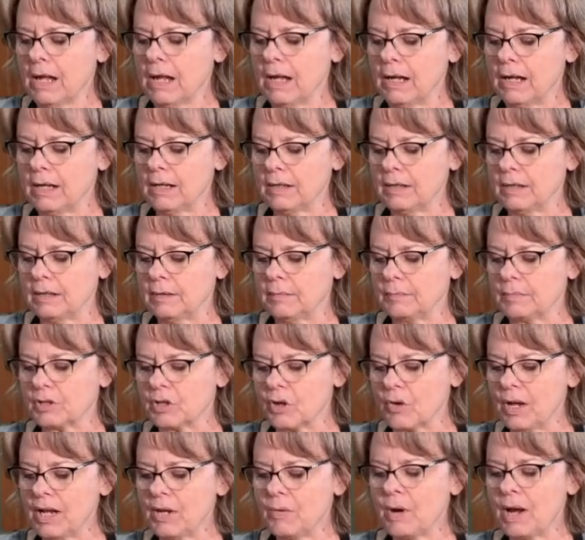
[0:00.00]
So
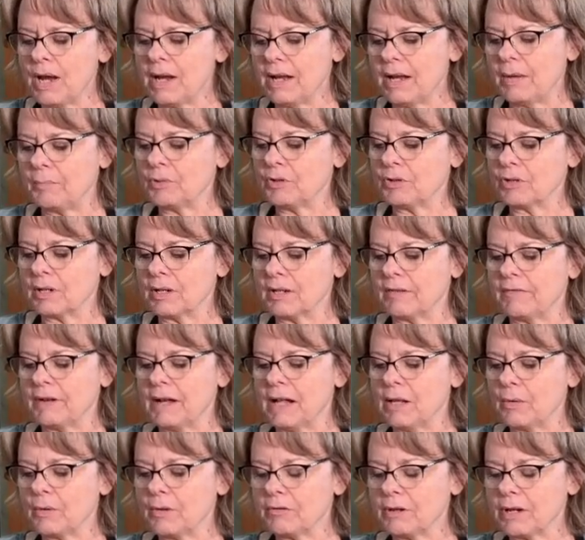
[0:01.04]
anyway, I'm just gonna
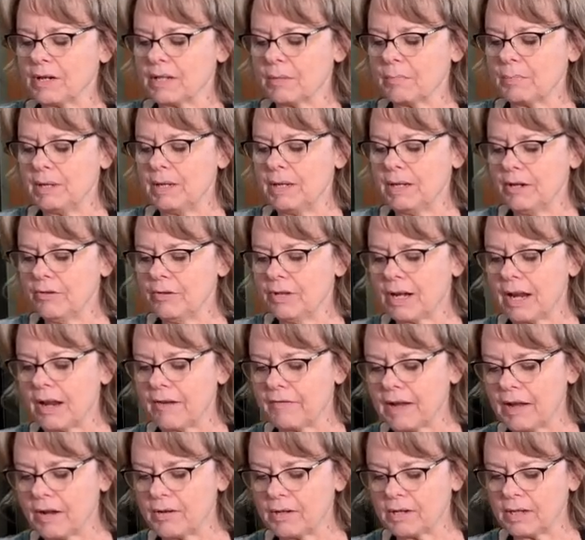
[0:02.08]
follow the recipe here that I
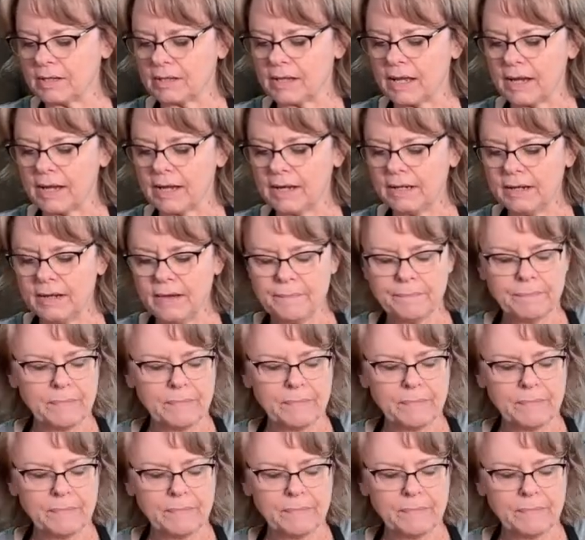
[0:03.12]
found online,